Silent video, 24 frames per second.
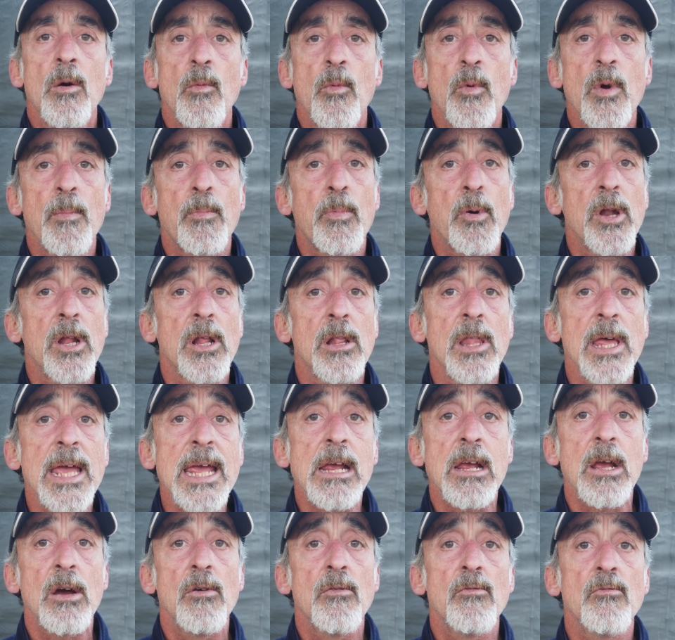We'll put a
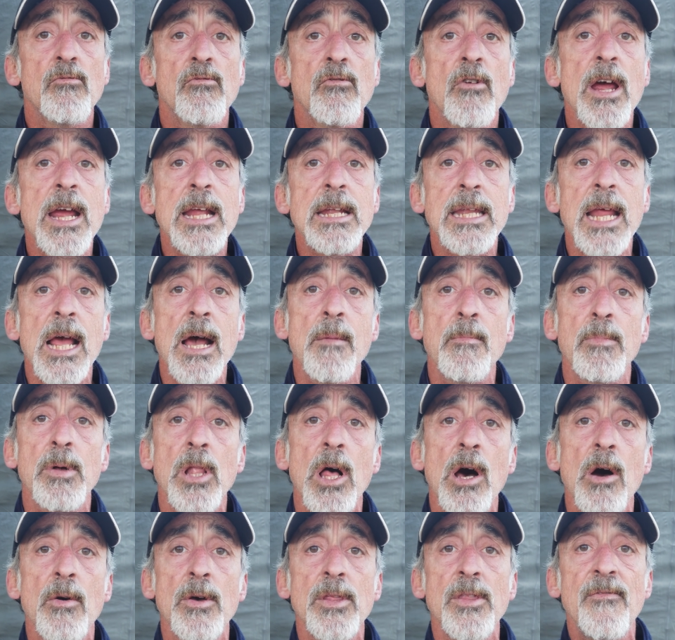link right down
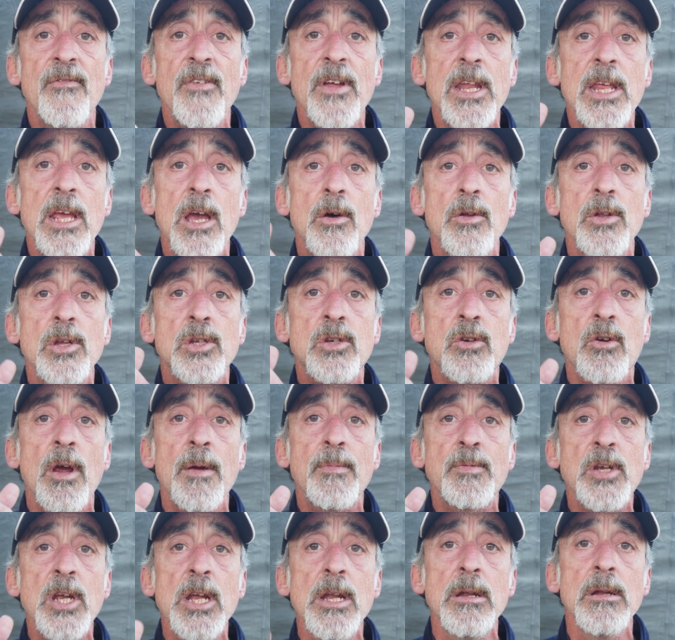below in the video
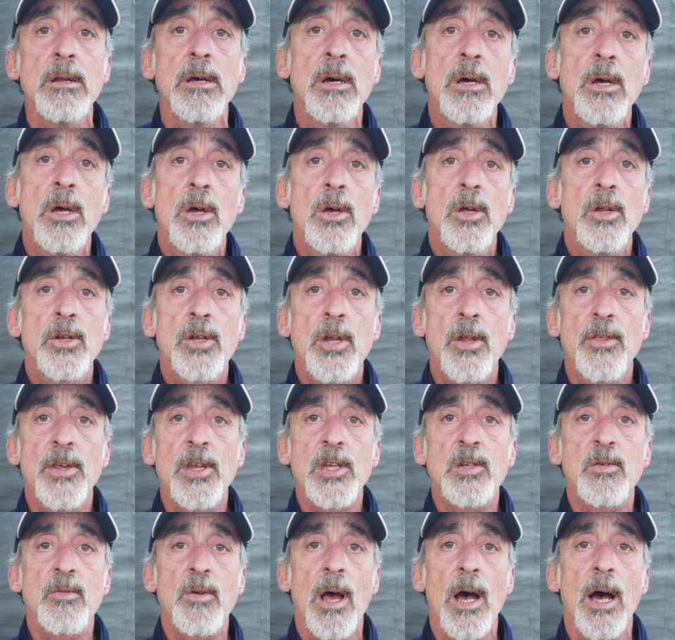description to
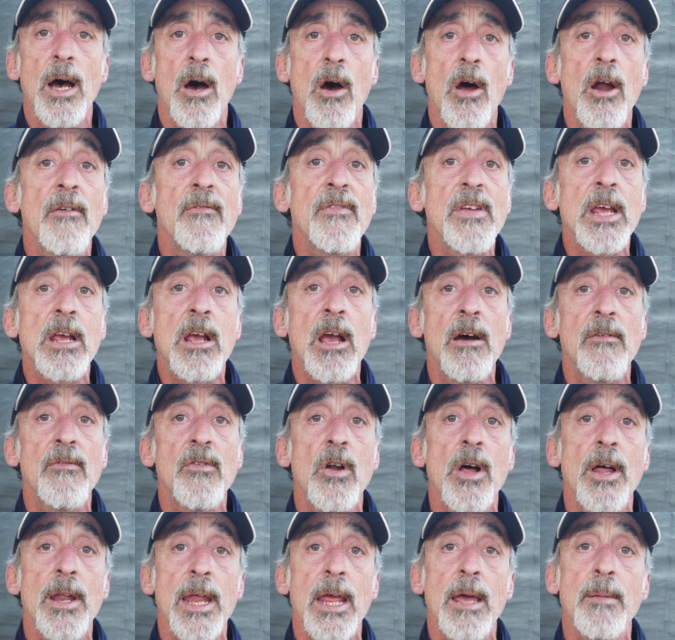this RV
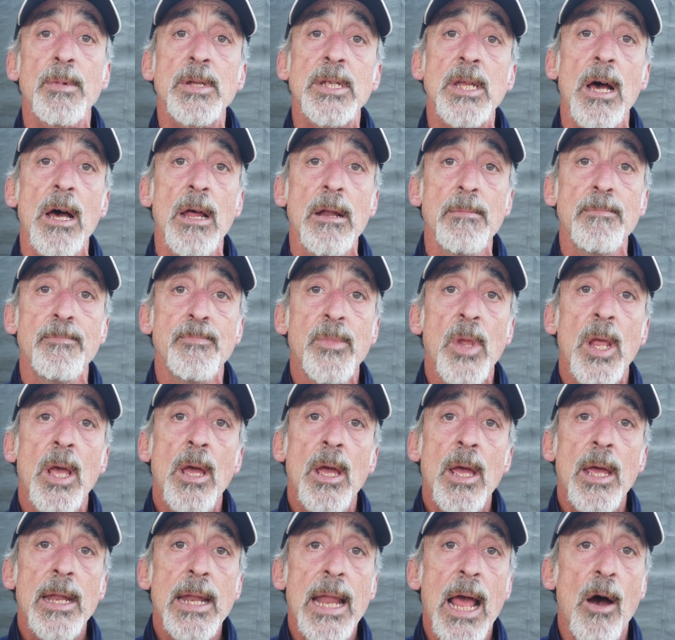cover on Amazon.
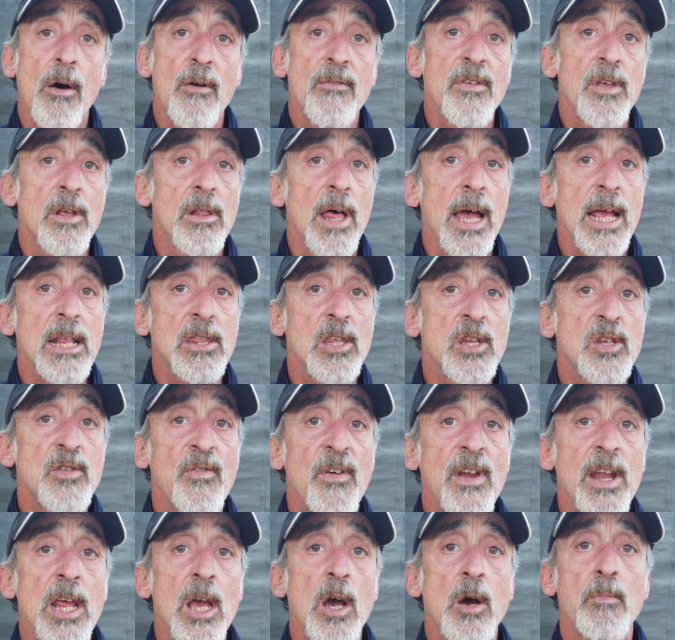Now, if you like
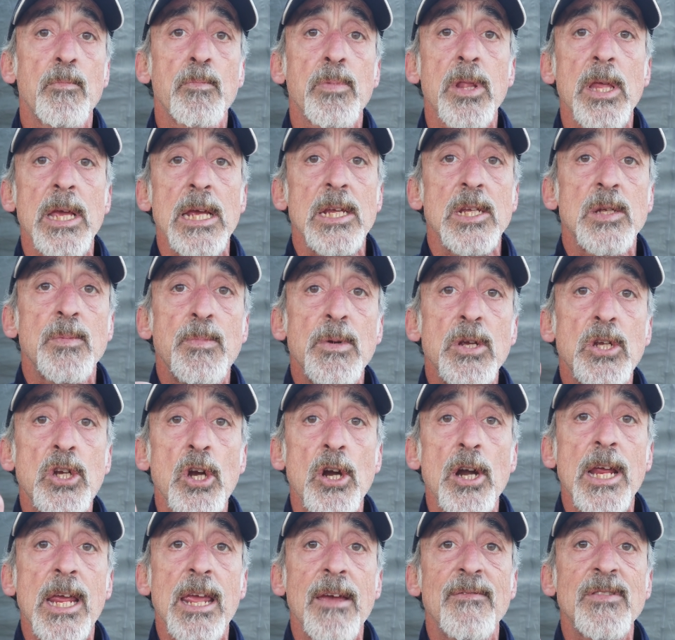this video, please be
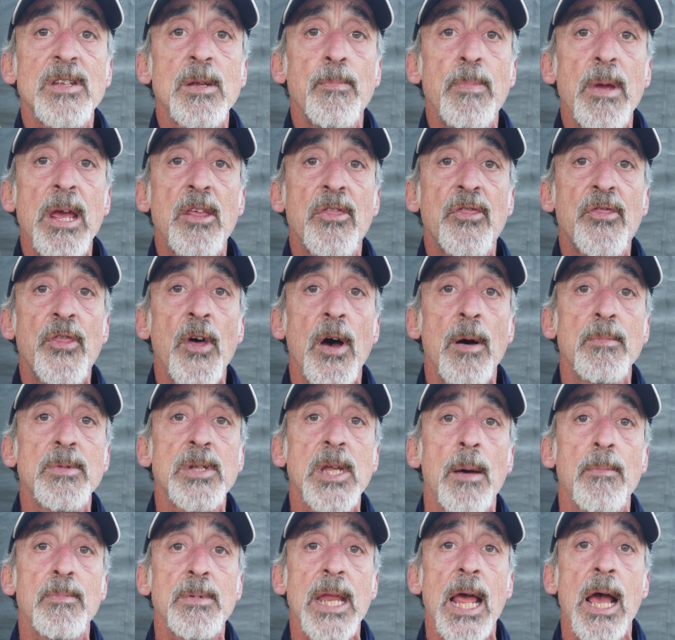sure to give us a big
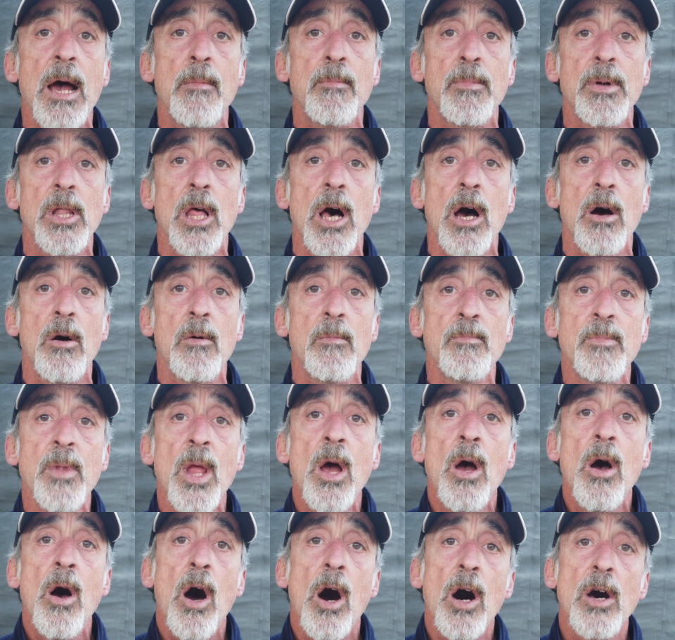thumbs up down below.
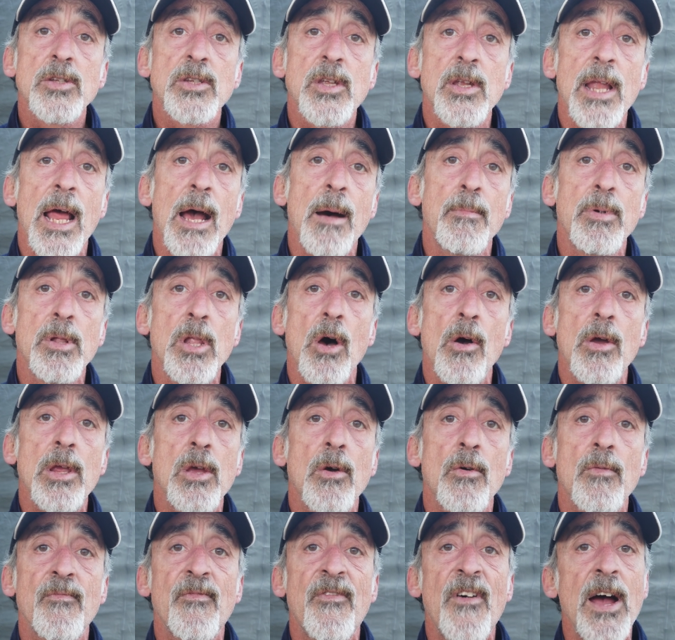Also down below,
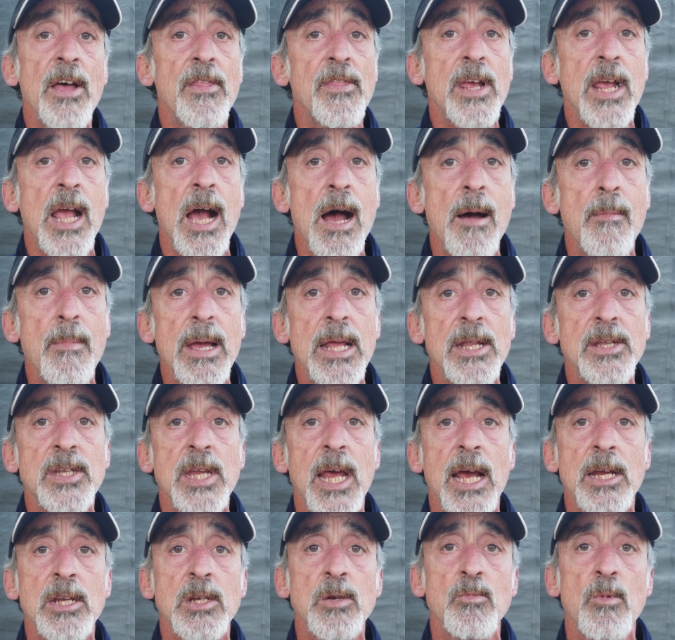you'll find the comment
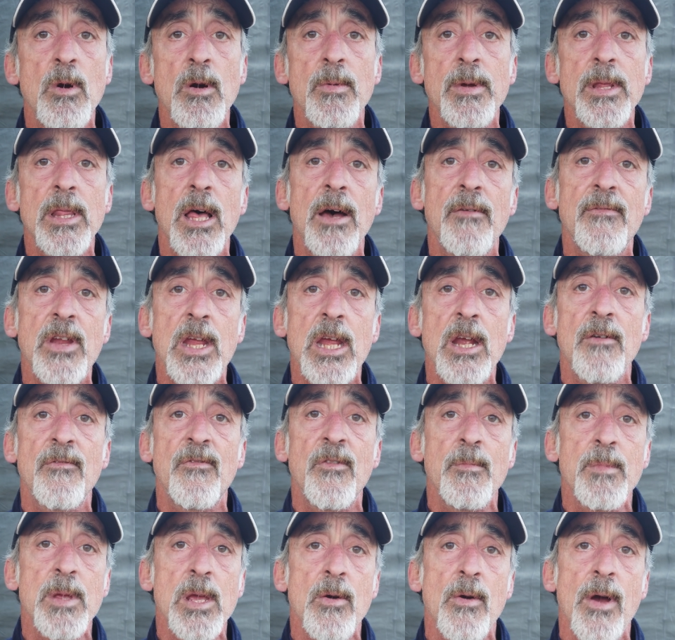section where we'd love to hear
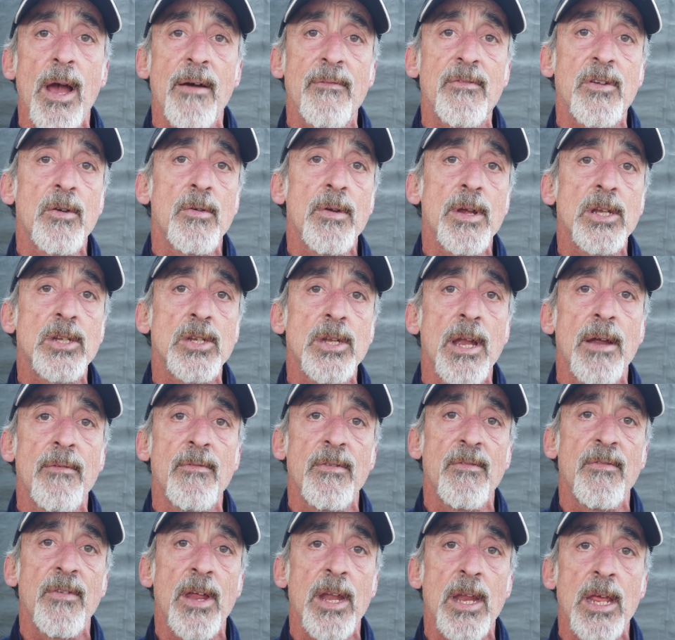from you after each and
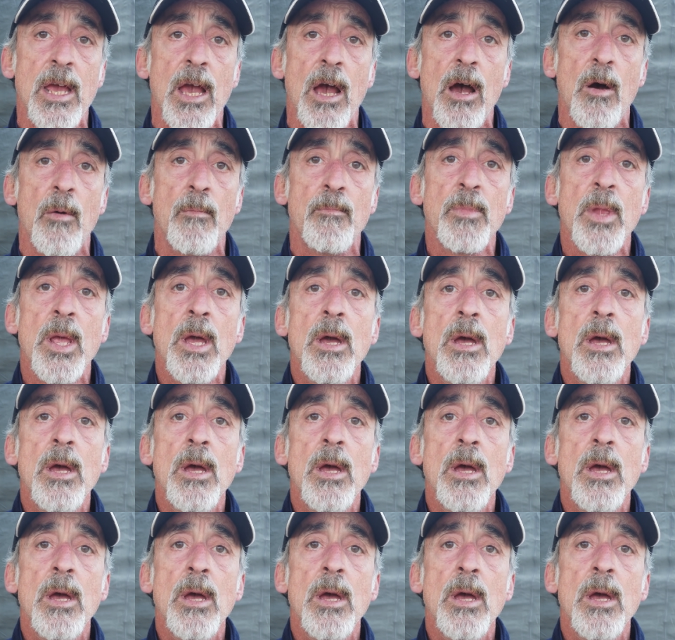every video.